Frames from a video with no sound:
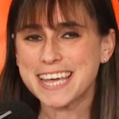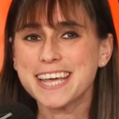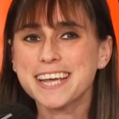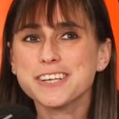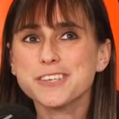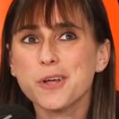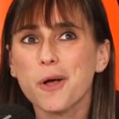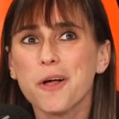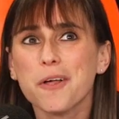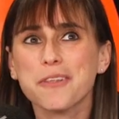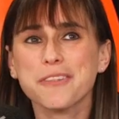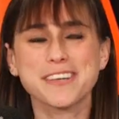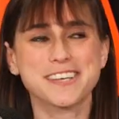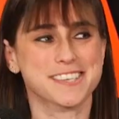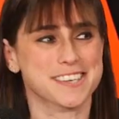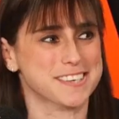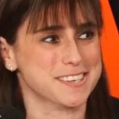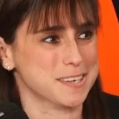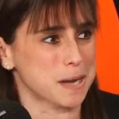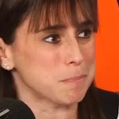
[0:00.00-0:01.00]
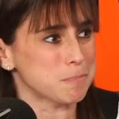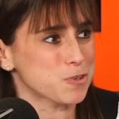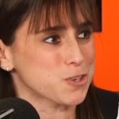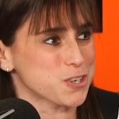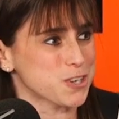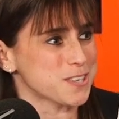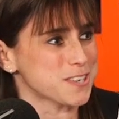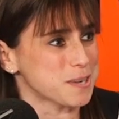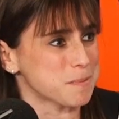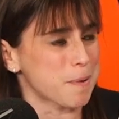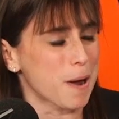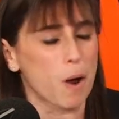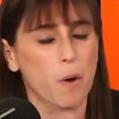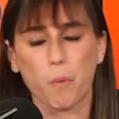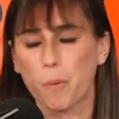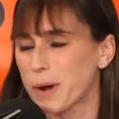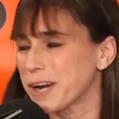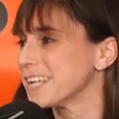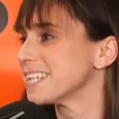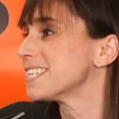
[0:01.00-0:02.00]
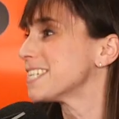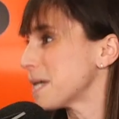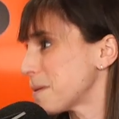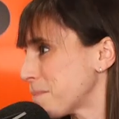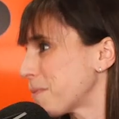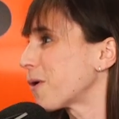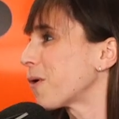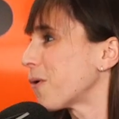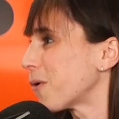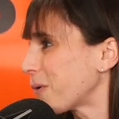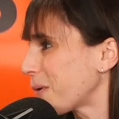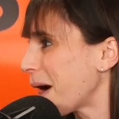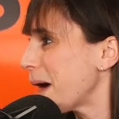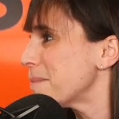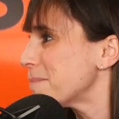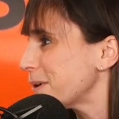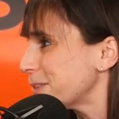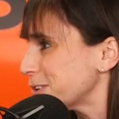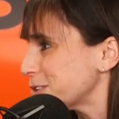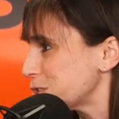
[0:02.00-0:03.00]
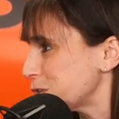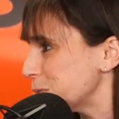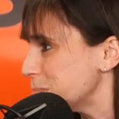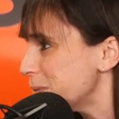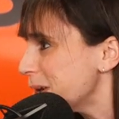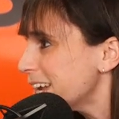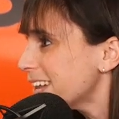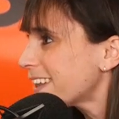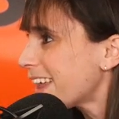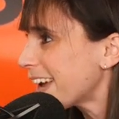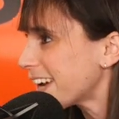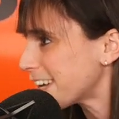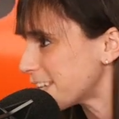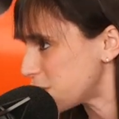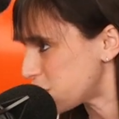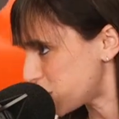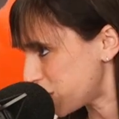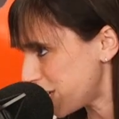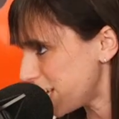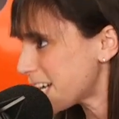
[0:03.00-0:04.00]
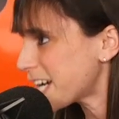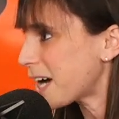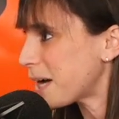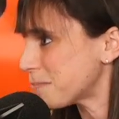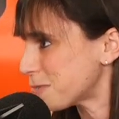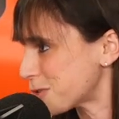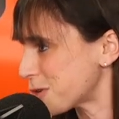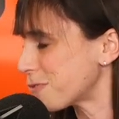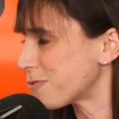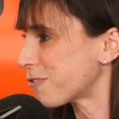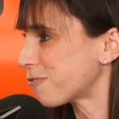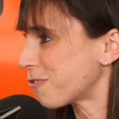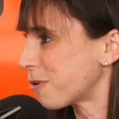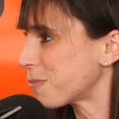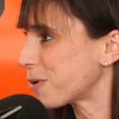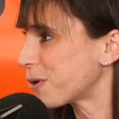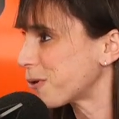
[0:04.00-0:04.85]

he has all of these assumptions about what a typical grandmother should be like, and she comes over from